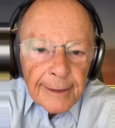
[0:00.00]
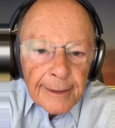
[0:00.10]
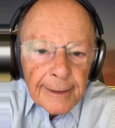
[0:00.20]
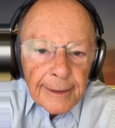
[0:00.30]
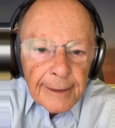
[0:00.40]

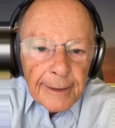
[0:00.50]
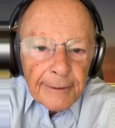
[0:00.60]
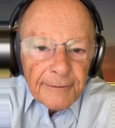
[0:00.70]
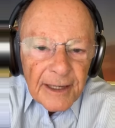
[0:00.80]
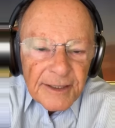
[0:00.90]
when they were
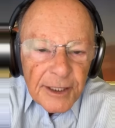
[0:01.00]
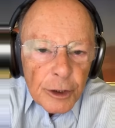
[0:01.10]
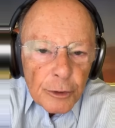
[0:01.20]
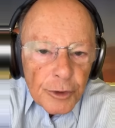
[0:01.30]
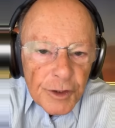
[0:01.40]
doing
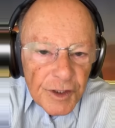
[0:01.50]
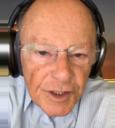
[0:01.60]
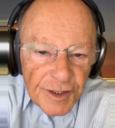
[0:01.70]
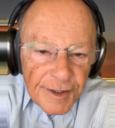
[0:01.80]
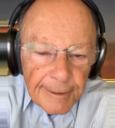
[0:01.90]

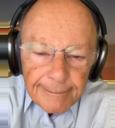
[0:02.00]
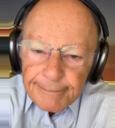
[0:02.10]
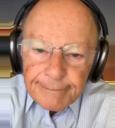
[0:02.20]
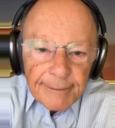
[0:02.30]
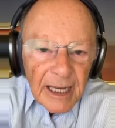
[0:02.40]
justice,
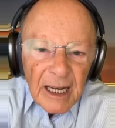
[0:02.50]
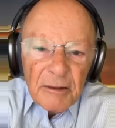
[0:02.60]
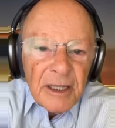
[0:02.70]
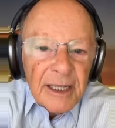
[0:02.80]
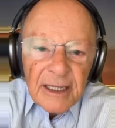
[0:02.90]
she was
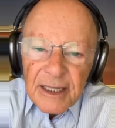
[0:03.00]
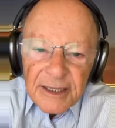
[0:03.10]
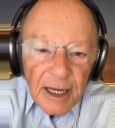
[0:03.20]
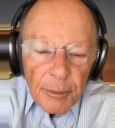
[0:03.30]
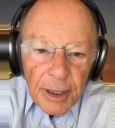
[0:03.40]
not worried
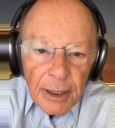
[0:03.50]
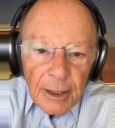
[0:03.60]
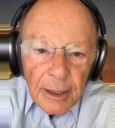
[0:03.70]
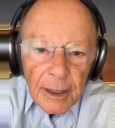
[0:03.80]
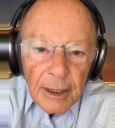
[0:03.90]
about
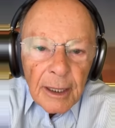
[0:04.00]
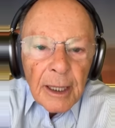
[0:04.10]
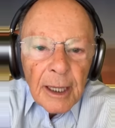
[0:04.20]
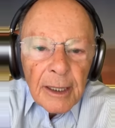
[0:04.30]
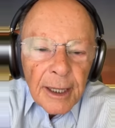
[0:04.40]
that,
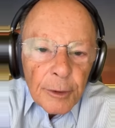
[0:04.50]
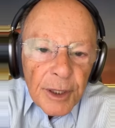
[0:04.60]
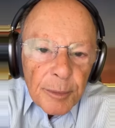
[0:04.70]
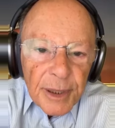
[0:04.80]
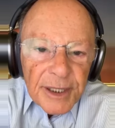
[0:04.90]
because he
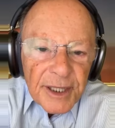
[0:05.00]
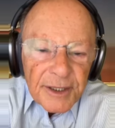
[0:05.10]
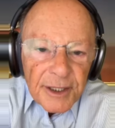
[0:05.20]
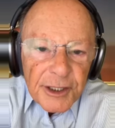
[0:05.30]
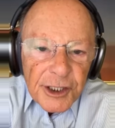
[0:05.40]
was a
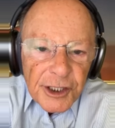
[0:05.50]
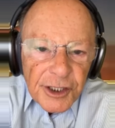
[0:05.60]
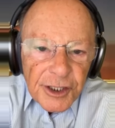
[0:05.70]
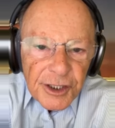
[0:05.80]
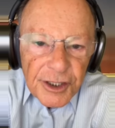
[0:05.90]

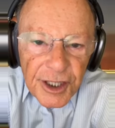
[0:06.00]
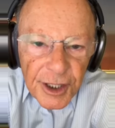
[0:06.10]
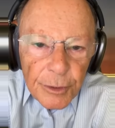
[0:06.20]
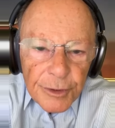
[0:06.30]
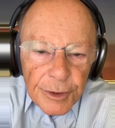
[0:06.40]
representative of
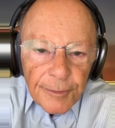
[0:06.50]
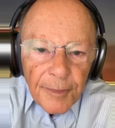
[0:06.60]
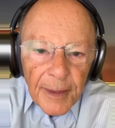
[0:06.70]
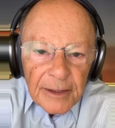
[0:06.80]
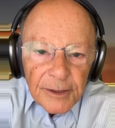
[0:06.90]
God,
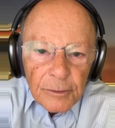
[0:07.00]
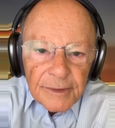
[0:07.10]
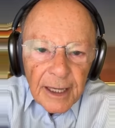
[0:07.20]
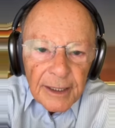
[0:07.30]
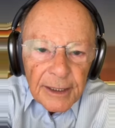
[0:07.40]
and
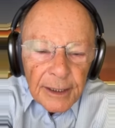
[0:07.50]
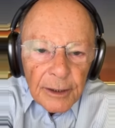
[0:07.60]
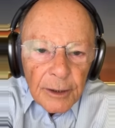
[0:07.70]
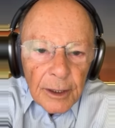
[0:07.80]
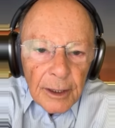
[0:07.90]
that's it.
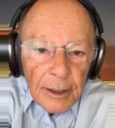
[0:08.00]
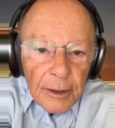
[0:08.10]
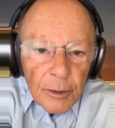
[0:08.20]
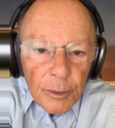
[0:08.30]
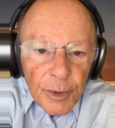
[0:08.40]
Here's
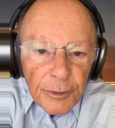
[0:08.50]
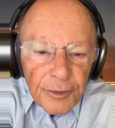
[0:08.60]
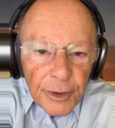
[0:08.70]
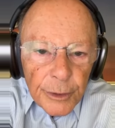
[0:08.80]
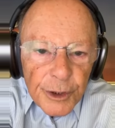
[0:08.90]
my
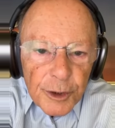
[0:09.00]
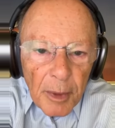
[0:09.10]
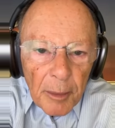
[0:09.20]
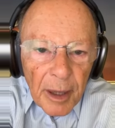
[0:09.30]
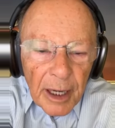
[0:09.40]
son, he
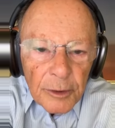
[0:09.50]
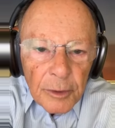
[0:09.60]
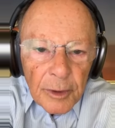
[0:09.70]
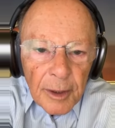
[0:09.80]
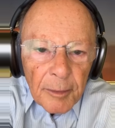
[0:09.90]
is
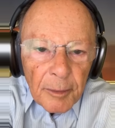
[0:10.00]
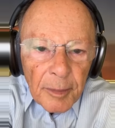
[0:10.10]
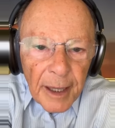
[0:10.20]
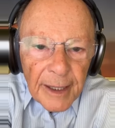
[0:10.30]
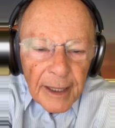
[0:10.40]
weaned
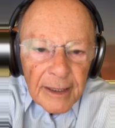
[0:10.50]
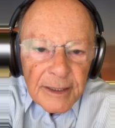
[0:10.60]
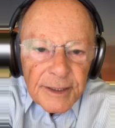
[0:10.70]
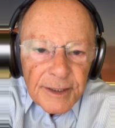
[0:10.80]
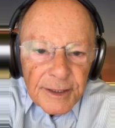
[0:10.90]
now,
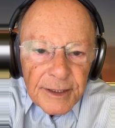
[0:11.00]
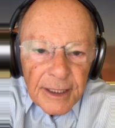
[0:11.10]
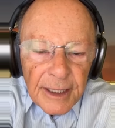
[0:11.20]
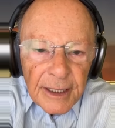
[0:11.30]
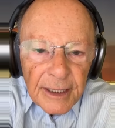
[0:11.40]
and
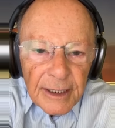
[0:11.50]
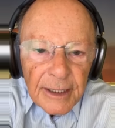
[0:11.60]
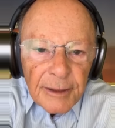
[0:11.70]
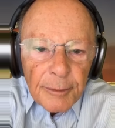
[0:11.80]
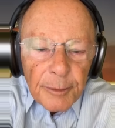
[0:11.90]
now you
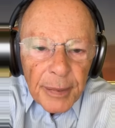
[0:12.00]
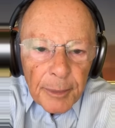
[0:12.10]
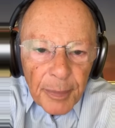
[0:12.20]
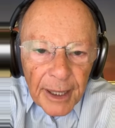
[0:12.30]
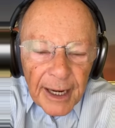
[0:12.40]
can
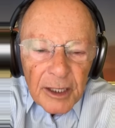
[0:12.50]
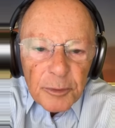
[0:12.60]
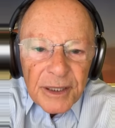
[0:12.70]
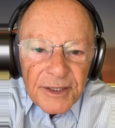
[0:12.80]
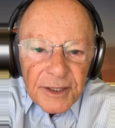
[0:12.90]
prepare
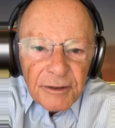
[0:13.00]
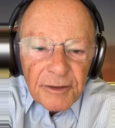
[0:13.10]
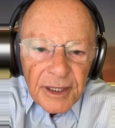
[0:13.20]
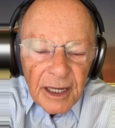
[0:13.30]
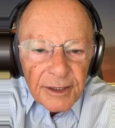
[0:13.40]
him to
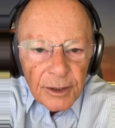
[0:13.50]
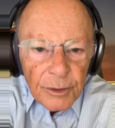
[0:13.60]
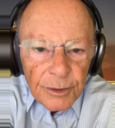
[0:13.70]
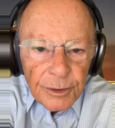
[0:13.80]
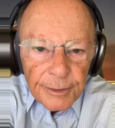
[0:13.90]
serve
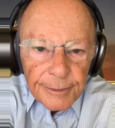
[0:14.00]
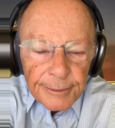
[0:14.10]
God.